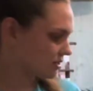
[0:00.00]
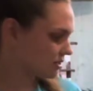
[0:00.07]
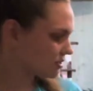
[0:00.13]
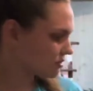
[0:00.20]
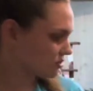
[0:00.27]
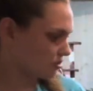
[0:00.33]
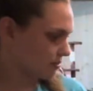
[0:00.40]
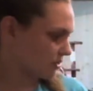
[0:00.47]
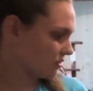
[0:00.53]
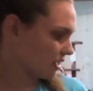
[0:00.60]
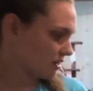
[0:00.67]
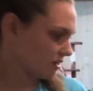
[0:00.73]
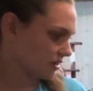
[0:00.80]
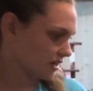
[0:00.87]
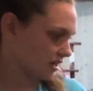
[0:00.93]
So I'm gonna
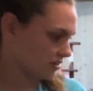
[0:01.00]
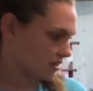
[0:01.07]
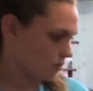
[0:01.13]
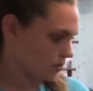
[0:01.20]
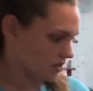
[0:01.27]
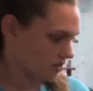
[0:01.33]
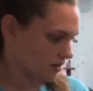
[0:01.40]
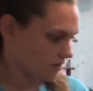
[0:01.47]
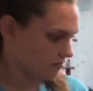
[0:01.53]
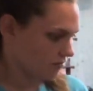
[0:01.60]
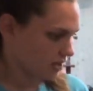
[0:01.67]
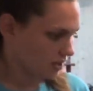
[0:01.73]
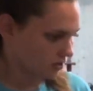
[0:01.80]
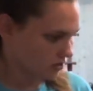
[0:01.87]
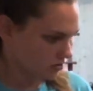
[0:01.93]
let her get that one that
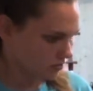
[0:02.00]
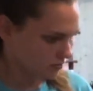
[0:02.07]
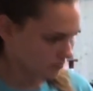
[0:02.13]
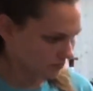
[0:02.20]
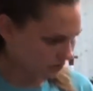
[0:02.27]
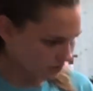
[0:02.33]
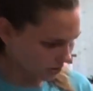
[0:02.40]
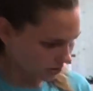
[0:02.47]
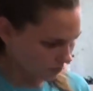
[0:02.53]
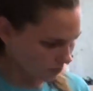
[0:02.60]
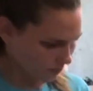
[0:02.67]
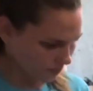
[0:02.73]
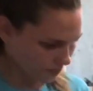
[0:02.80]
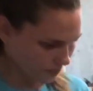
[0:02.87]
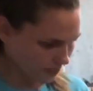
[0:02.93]
fell. Here you go.
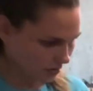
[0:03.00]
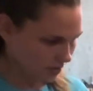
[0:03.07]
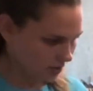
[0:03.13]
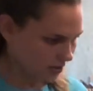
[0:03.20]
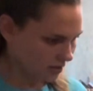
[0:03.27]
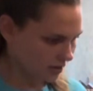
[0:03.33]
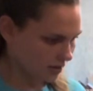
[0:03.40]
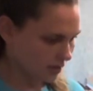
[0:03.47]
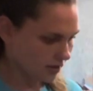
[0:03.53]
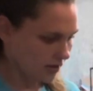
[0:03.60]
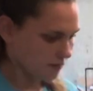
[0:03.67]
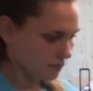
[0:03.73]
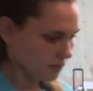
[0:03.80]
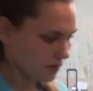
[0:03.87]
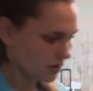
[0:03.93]

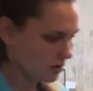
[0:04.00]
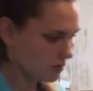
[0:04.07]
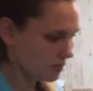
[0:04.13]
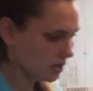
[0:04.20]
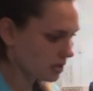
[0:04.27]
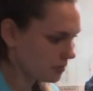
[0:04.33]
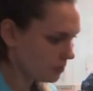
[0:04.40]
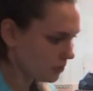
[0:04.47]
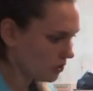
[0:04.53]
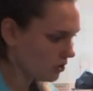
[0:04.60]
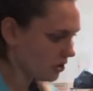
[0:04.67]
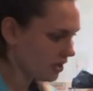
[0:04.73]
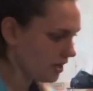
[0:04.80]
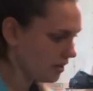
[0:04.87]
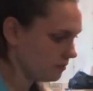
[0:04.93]
I'm gonna clip
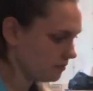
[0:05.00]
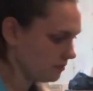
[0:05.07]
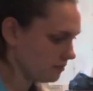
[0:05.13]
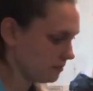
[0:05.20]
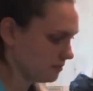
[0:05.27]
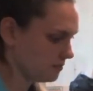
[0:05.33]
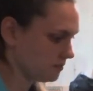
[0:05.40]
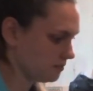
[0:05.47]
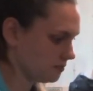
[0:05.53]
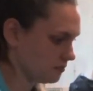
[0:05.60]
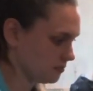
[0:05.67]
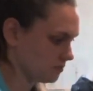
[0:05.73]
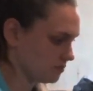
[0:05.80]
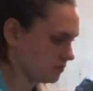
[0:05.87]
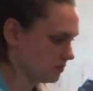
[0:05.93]
on.
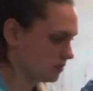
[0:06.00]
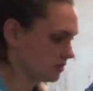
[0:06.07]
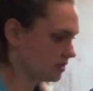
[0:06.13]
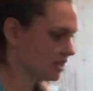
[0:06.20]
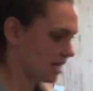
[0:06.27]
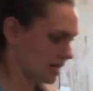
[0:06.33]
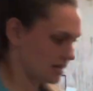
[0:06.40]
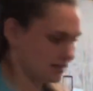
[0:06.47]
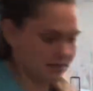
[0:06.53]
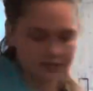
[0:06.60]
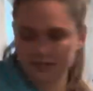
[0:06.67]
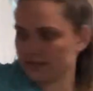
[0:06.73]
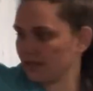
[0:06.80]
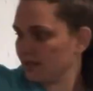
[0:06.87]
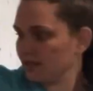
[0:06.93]
Yes.